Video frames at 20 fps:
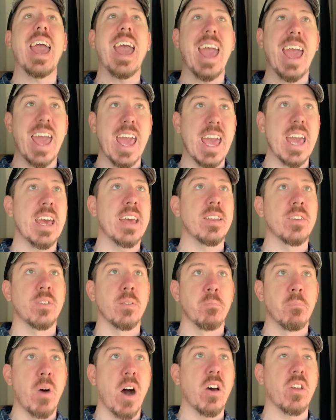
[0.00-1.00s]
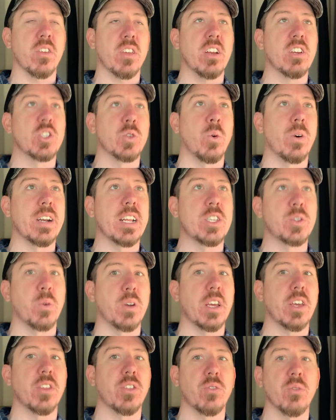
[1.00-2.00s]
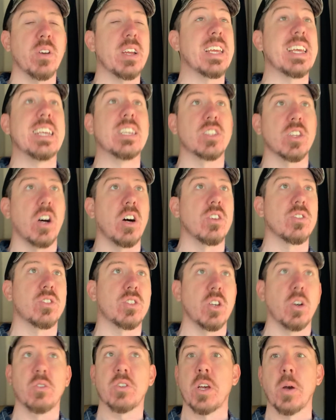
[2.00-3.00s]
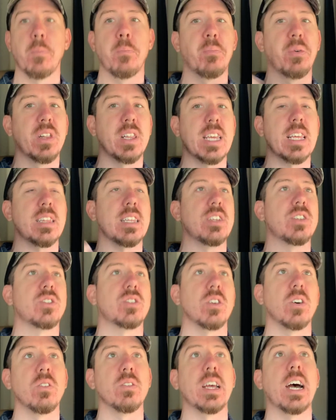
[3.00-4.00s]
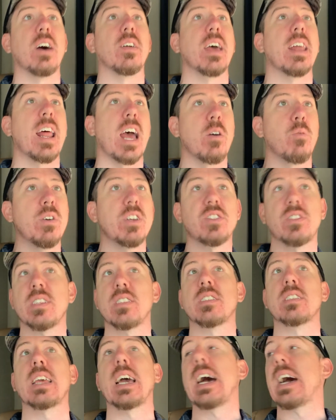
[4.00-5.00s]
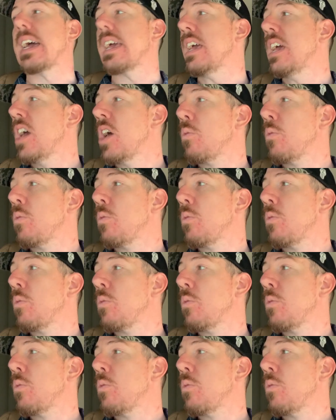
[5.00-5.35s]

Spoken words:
and model year 2023 is also completely sold out, and I wish this guy